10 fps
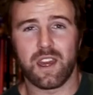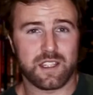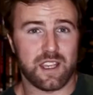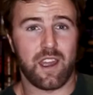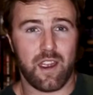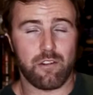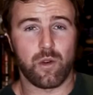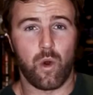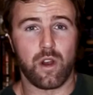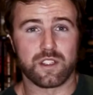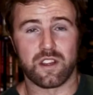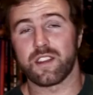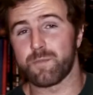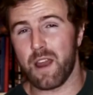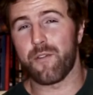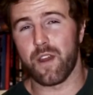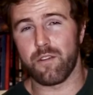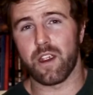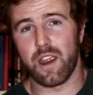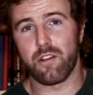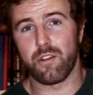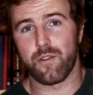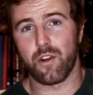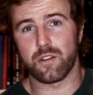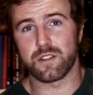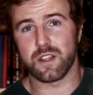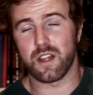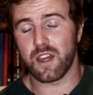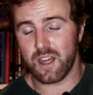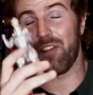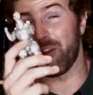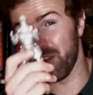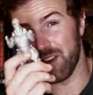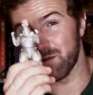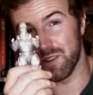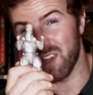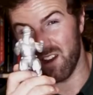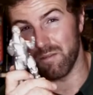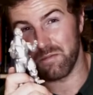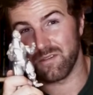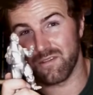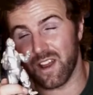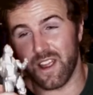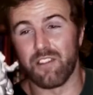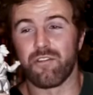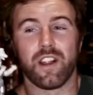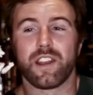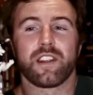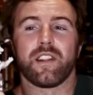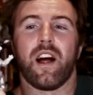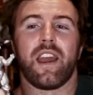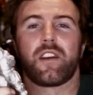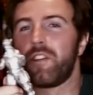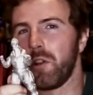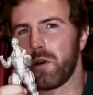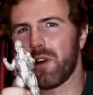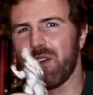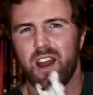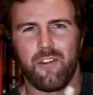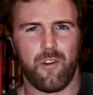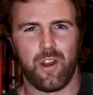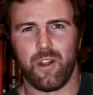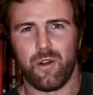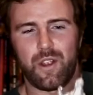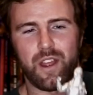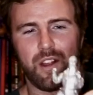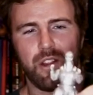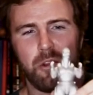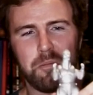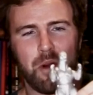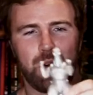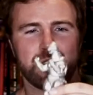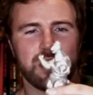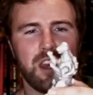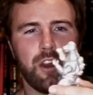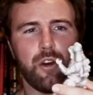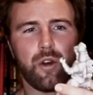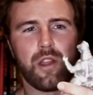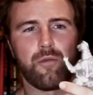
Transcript: Heisei era was, and that's my favourite era of Godzilla, I thought this was terrible. Like, I really didn't like the look of it. I thought it looked like a little boxy, hokey